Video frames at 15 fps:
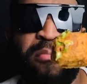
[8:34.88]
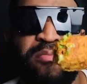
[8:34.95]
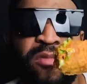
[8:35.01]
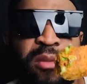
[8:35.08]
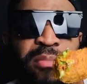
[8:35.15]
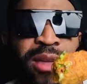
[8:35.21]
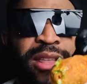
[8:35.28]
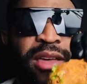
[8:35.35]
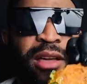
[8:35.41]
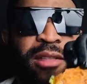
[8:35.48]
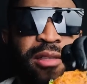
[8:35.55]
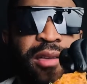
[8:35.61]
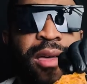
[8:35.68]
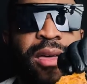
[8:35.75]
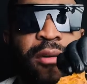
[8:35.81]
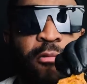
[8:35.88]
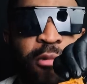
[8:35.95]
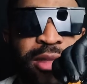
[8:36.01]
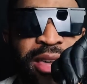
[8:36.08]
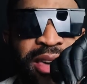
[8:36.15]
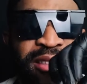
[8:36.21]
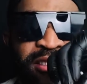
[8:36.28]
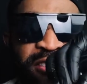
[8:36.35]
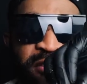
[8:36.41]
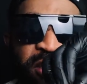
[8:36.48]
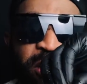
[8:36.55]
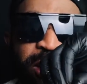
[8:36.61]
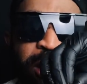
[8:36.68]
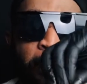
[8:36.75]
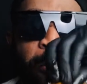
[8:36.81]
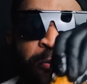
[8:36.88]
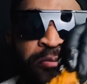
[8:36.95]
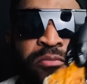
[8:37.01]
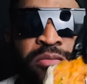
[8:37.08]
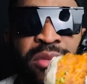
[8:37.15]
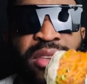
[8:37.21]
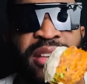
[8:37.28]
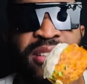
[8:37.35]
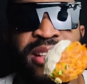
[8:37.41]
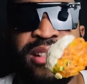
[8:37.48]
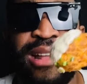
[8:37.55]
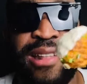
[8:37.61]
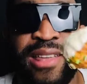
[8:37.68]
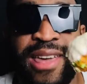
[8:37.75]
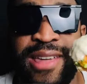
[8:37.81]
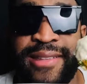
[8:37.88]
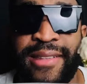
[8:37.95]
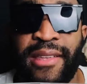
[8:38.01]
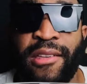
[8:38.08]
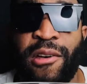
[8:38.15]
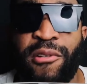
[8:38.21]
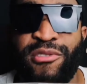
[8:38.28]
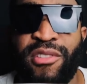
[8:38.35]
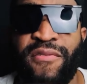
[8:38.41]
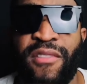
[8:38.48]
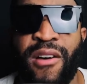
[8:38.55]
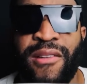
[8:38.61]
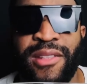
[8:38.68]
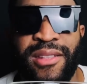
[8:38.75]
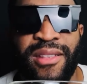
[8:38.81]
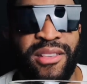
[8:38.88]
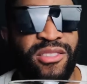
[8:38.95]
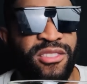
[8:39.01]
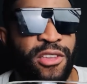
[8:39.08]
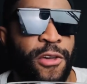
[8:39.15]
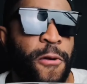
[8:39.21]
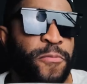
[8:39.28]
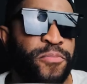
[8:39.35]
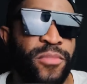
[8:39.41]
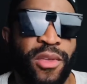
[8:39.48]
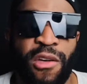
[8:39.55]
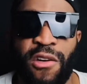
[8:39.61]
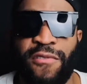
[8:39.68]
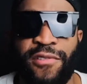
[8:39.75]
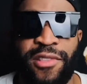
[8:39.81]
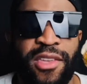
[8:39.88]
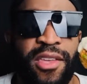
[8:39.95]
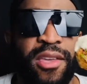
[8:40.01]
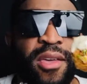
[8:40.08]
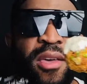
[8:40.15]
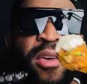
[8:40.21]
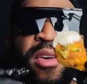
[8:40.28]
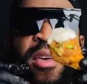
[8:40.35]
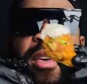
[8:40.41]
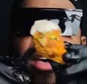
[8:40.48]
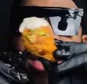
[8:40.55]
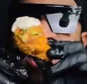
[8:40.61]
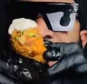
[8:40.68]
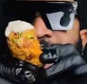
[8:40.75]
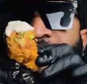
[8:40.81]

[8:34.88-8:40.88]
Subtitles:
depending on when I get this video out, because a lot of editing goes involved in this, so hopefully I get